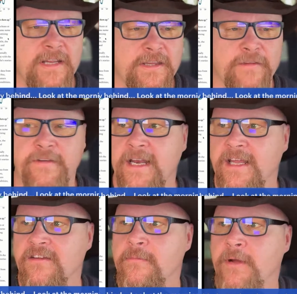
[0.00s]
that the Fed
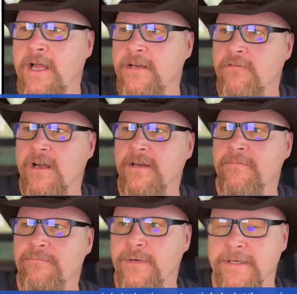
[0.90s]
isn't behind,
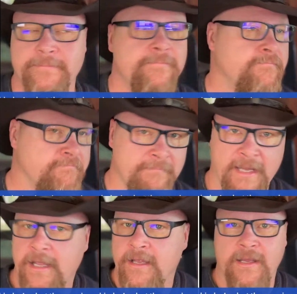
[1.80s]
Ron, but
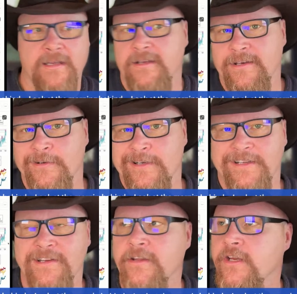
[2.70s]
you know,
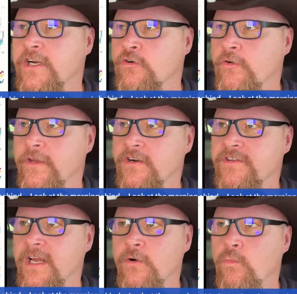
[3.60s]
it's neither here nor there. It's
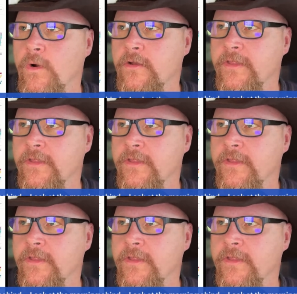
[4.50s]
kind of what are